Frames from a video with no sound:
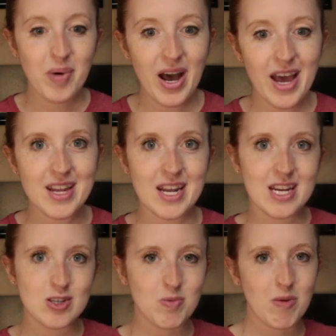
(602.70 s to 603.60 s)
But, and
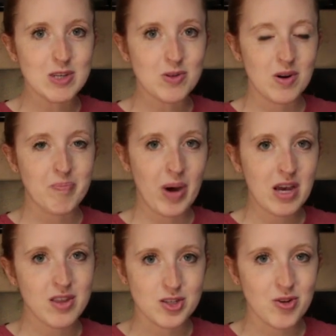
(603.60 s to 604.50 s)
here's where we sort of
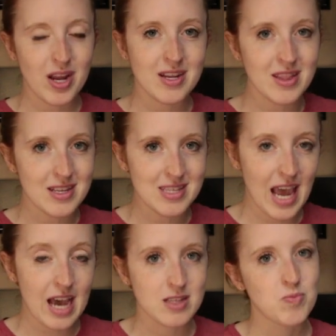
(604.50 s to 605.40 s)
buck the trend, and this
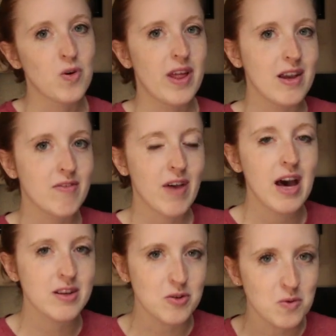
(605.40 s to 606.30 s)
acts more like a
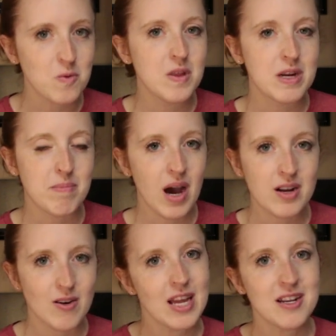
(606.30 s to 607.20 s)
value than a
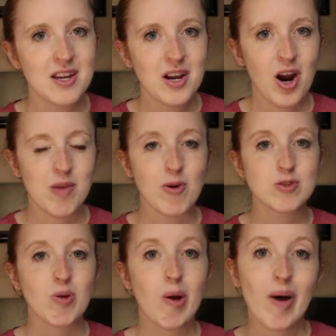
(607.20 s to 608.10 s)
moderate. Our
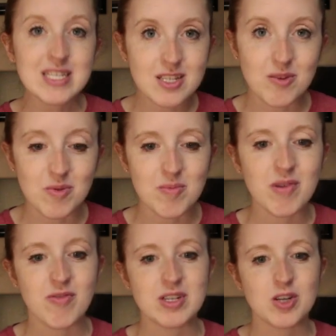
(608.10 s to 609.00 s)
most requested room
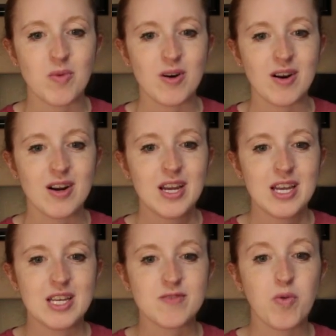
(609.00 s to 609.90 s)
at French Quarter
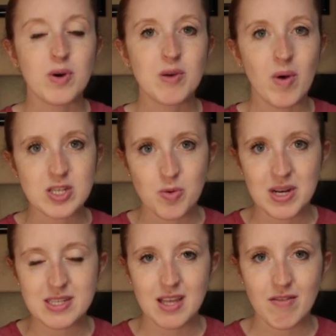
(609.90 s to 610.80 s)
is
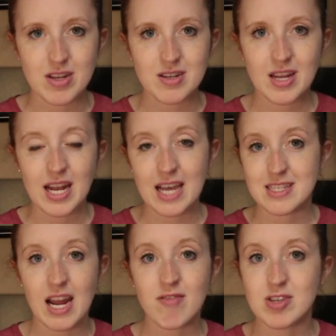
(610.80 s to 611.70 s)
4127. It
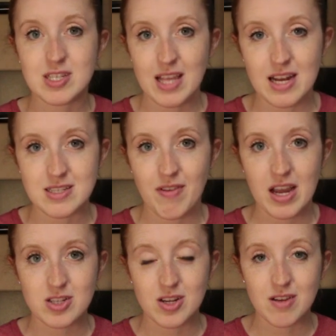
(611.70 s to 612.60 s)
has an average
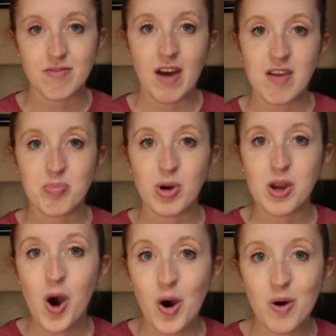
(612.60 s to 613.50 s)
satisfaction of
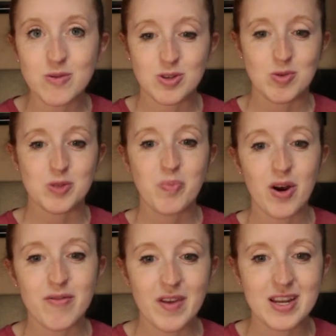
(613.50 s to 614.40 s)
5.0, so it's
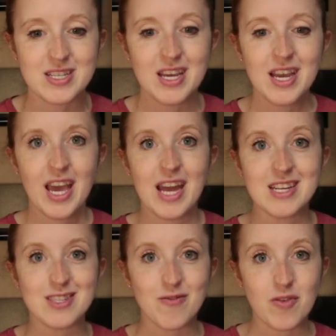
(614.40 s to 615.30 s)
perfect, and
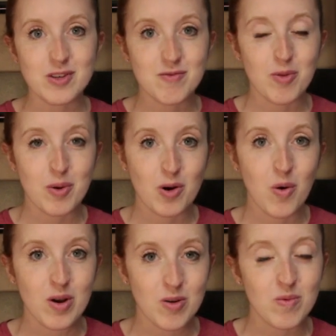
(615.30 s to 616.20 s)
it's a first floor
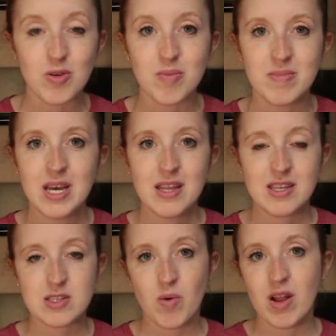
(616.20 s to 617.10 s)
corner room.
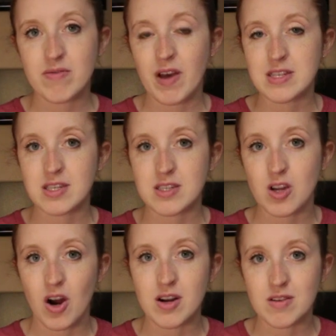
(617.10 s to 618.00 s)
This qualifies as a
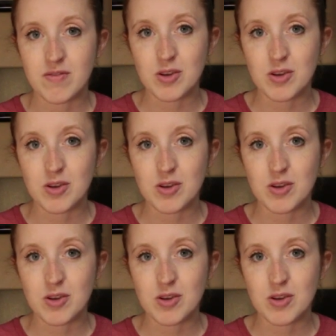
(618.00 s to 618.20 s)
garden